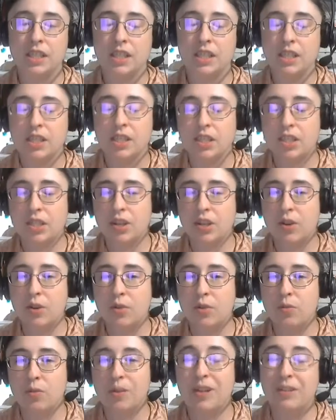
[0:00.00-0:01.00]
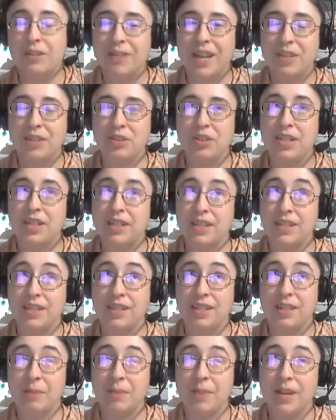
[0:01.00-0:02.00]
So, well, actually, I take
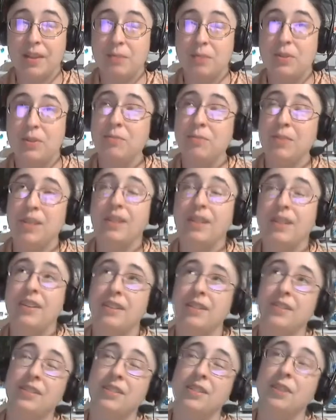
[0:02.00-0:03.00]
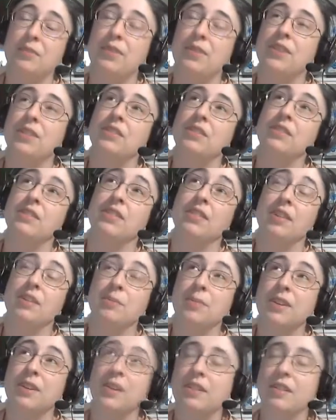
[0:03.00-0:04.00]
that back. We do make sacrifices to the
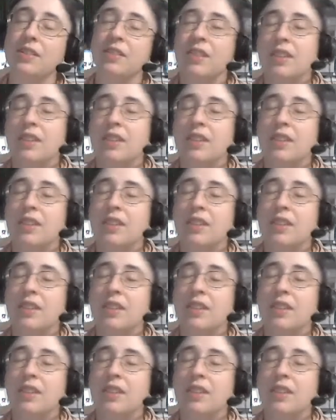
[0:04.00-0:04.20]
cosplay gods.